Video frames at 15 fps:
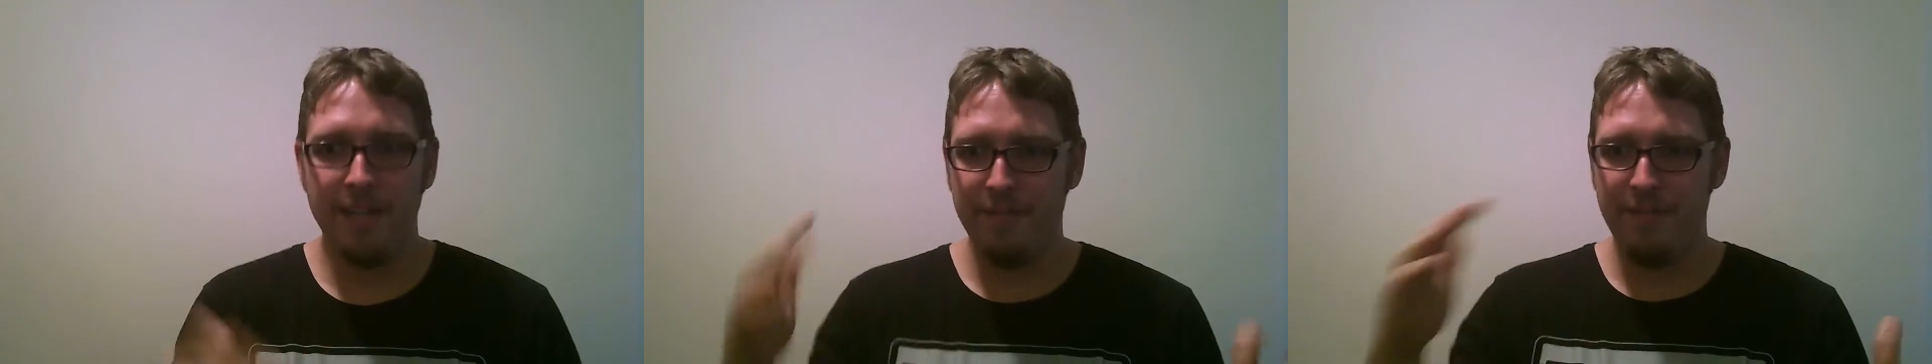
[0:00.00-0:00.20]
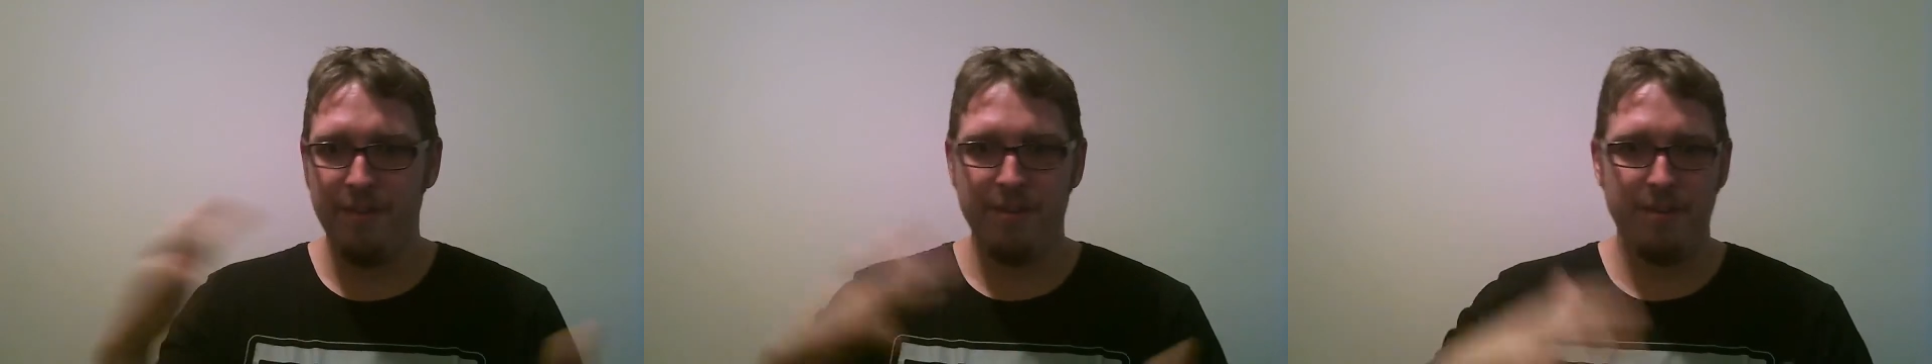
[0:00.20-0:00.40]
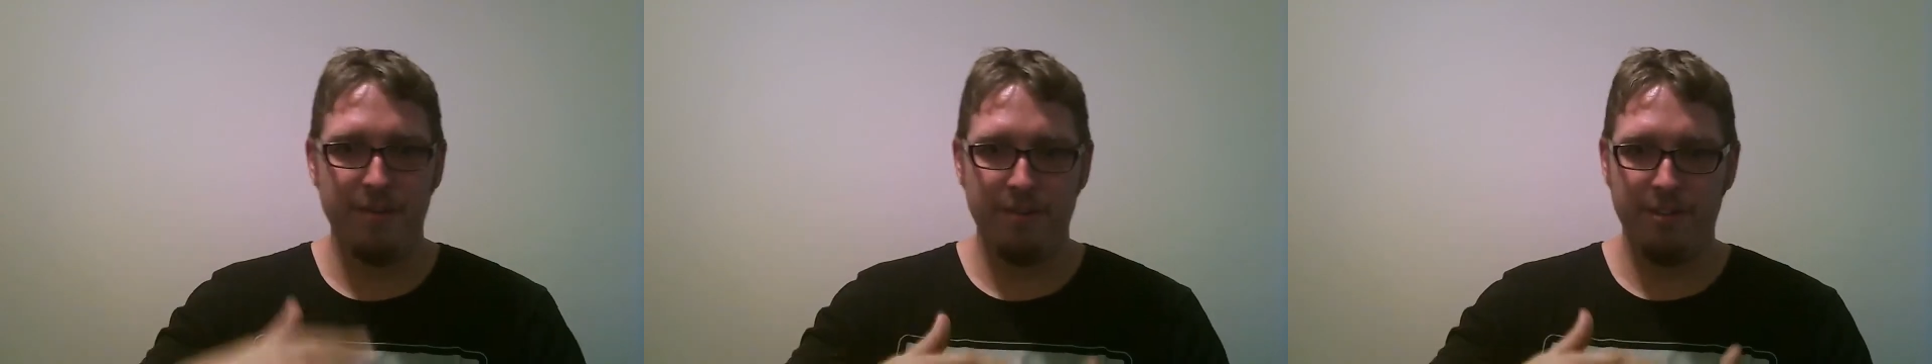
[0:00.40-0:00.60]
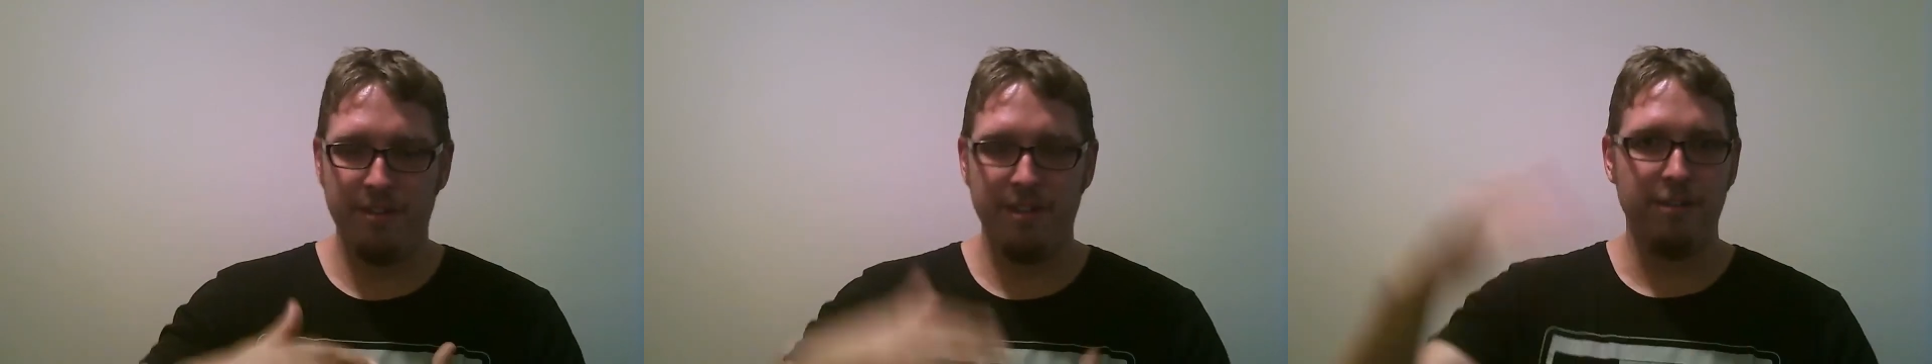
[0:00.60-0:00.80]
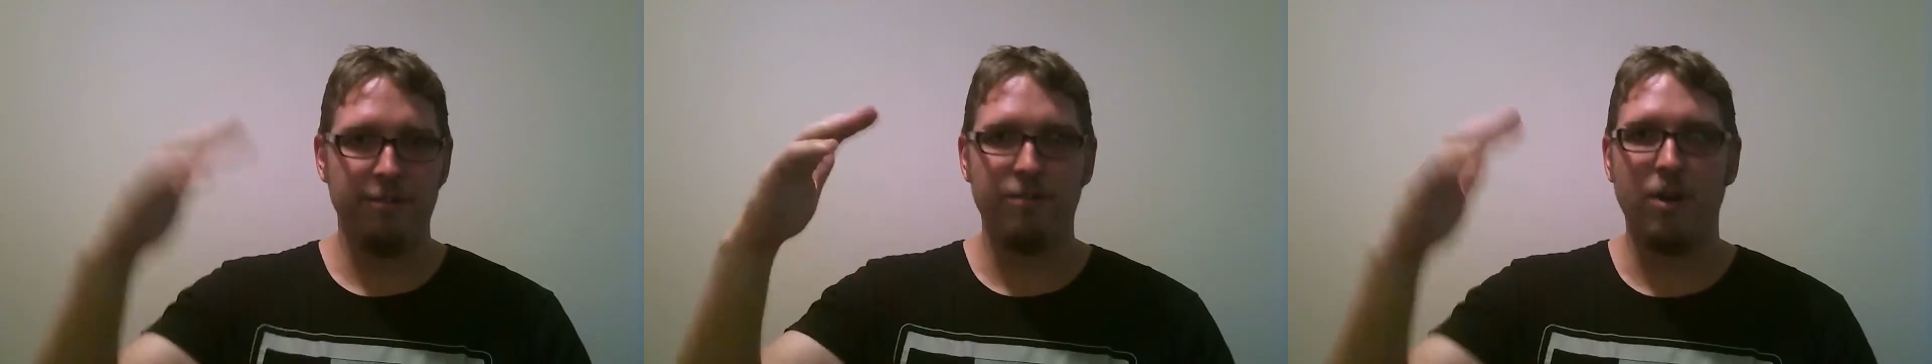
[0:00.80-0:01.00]
If you're
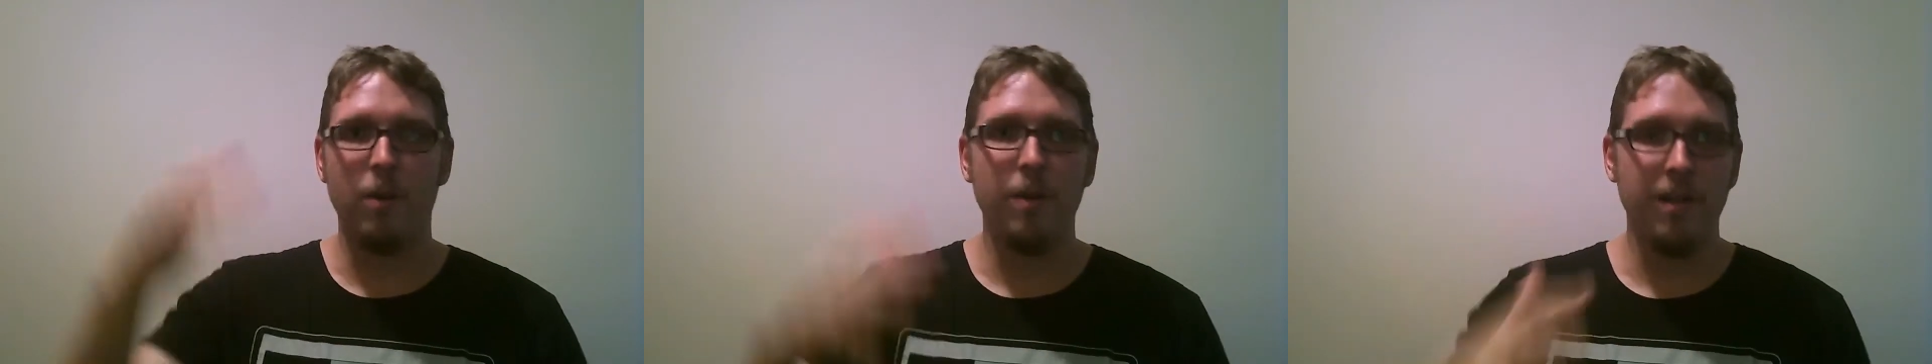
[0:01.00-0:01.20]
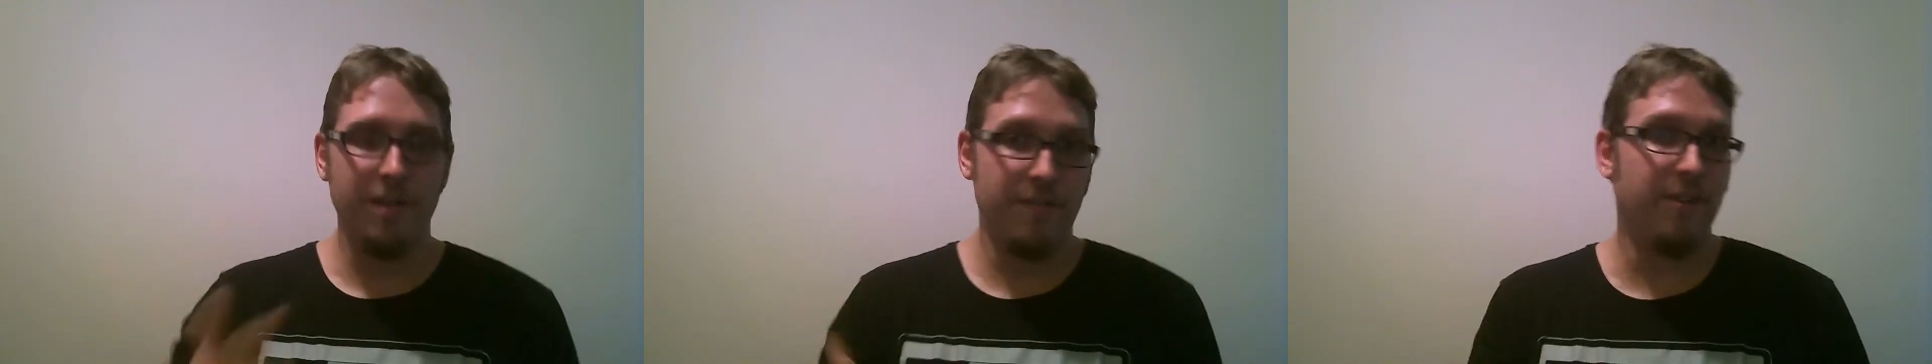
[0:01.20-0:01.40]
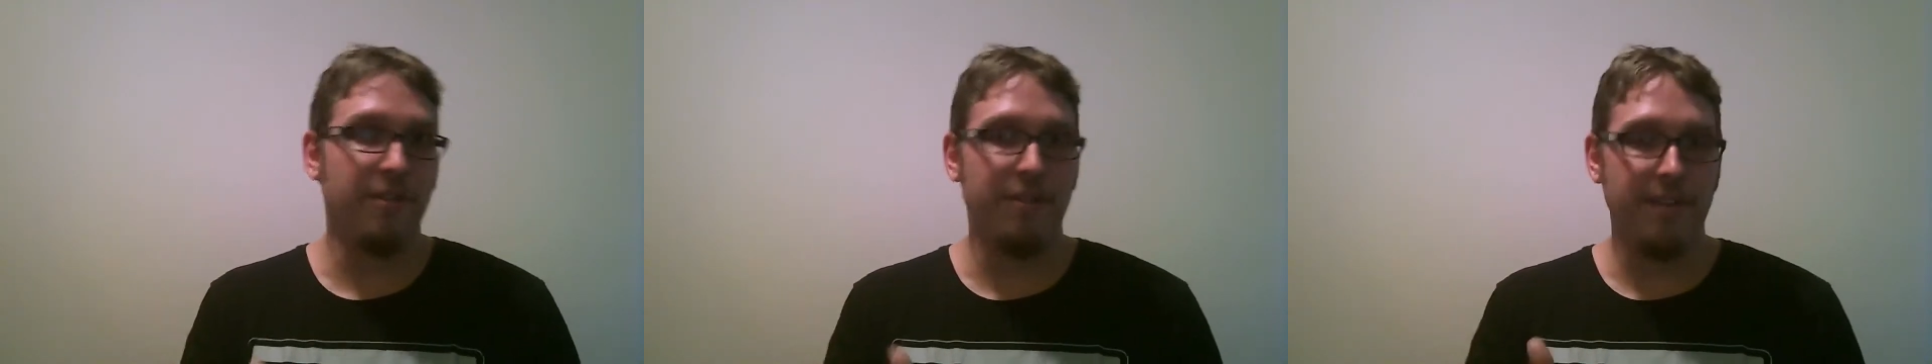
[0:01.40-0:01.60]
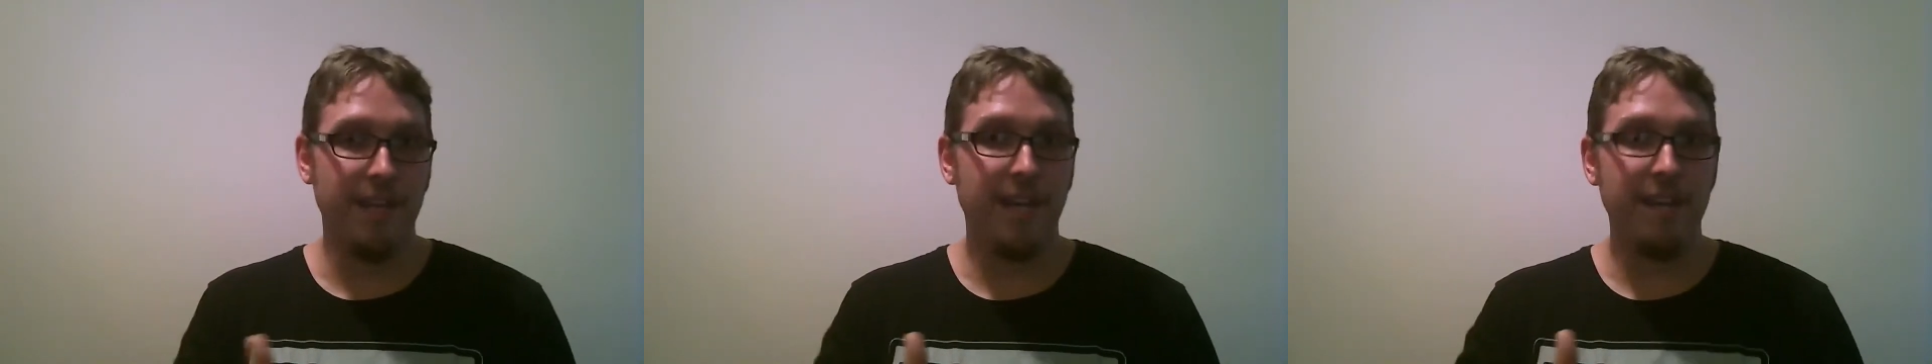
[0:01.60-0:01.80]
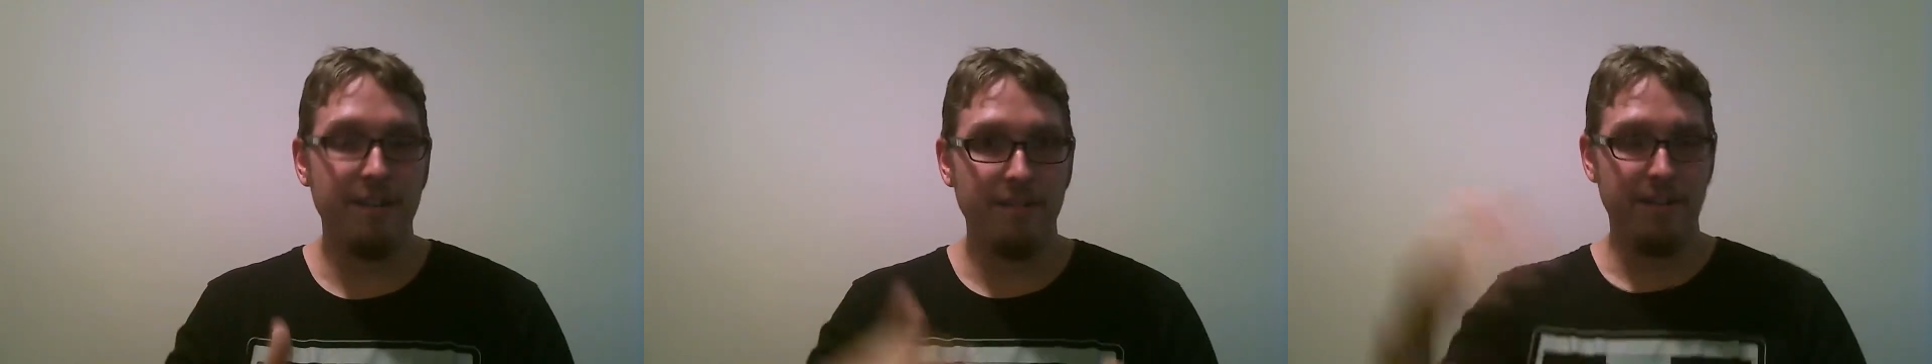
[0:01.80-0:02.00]
still growing, if you're
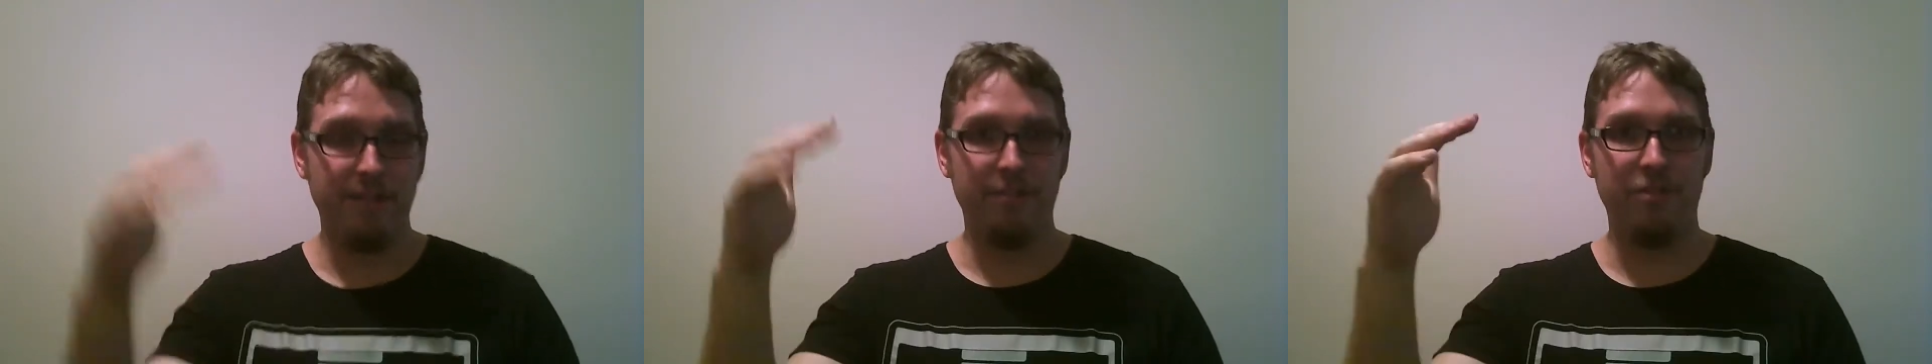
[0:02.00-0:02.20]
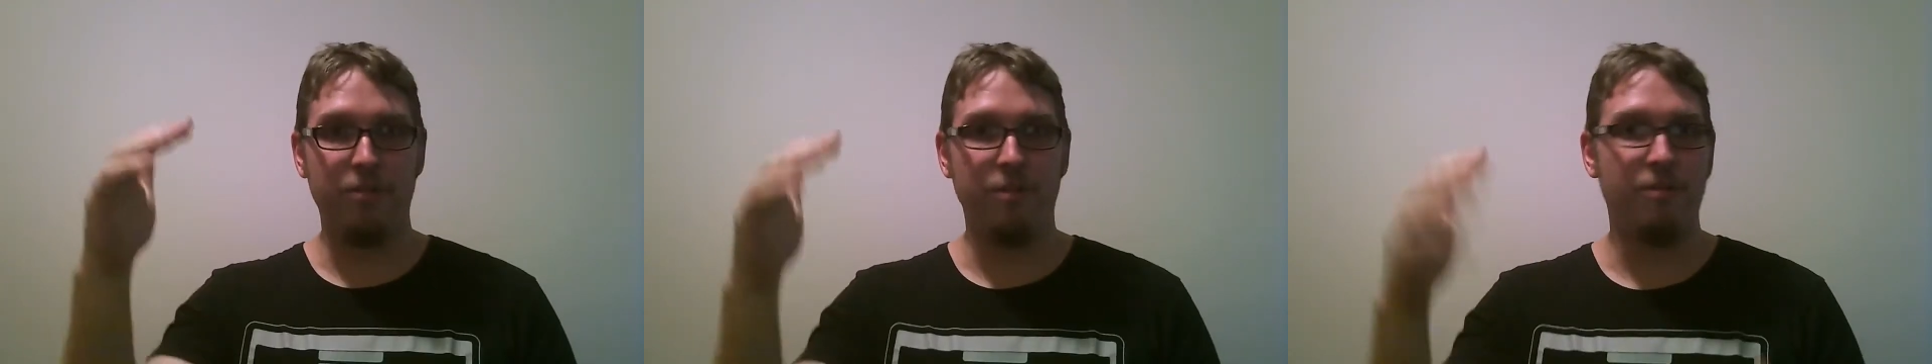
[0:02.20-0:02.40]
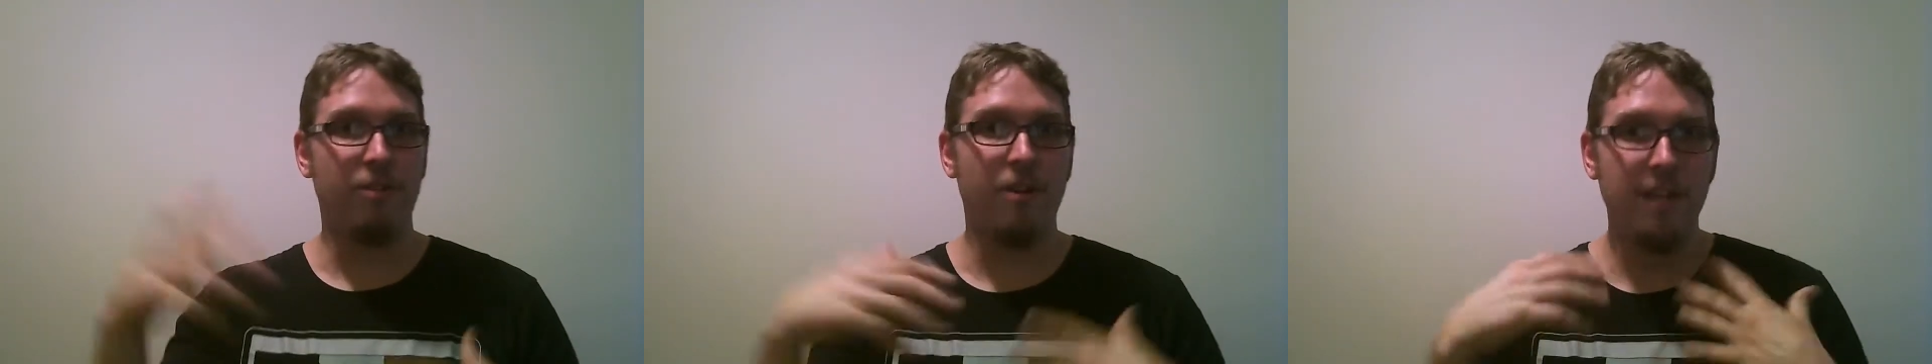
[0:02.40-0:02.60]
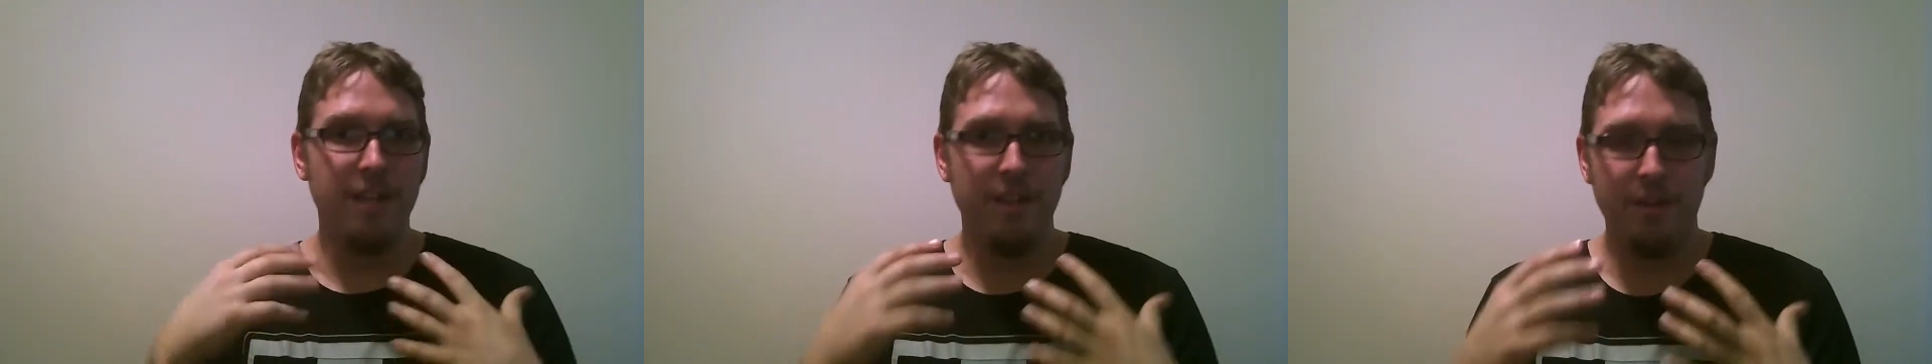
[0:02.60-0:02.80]
younger and you're still growing,